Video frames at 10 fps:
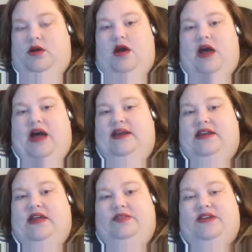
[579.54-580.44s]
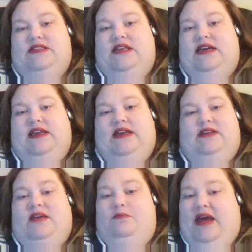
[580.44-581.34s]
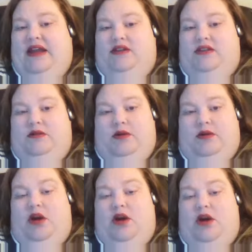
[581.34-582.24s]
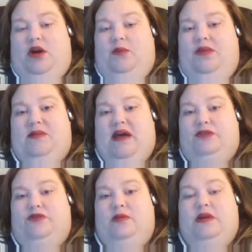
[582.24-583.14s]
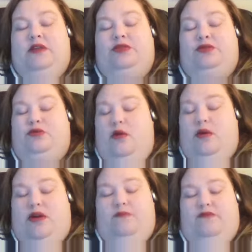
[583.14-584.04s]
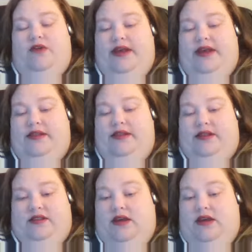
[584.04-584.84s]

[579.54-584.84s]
I'd get deathly sick and have to get back to the apartment and get to the bathroom, and I'd be throwing up violently.